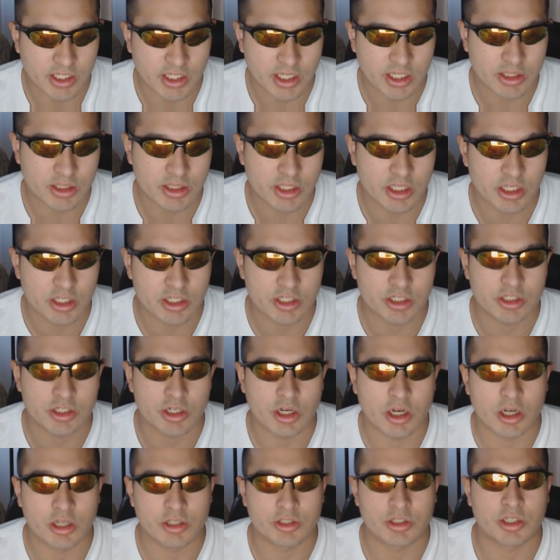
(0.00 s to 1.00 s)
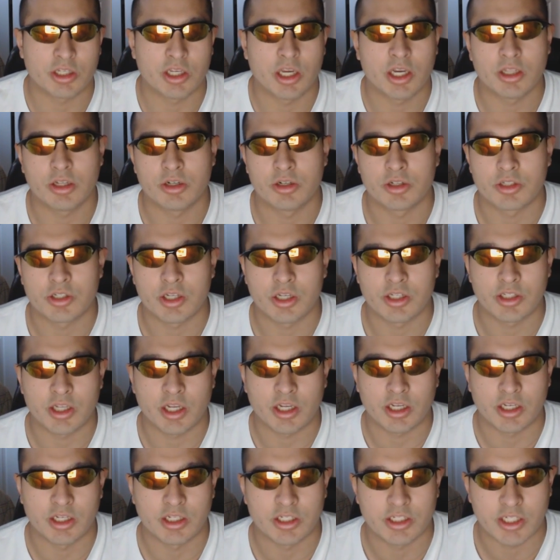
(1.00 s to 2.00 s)
get things all together since
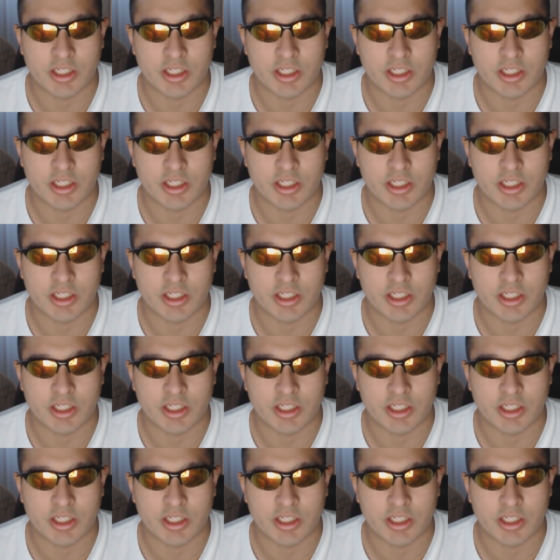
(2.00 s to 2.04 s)
like